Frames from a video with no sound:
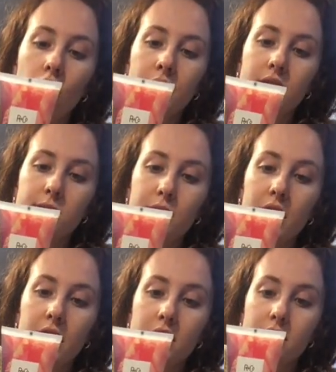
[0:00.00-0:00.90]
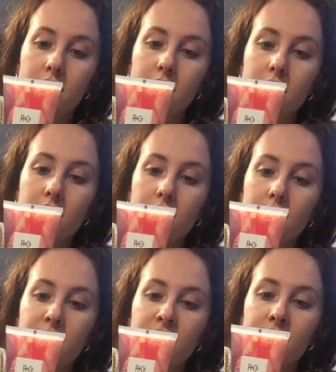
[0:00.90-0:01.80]
with this product?
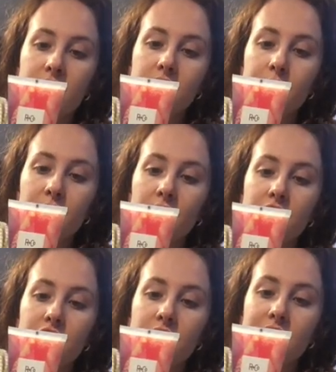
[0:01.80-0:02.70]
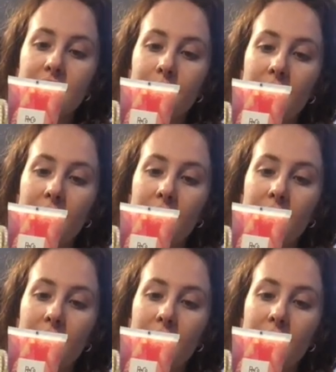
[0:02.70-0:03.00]
It's to plunge into deep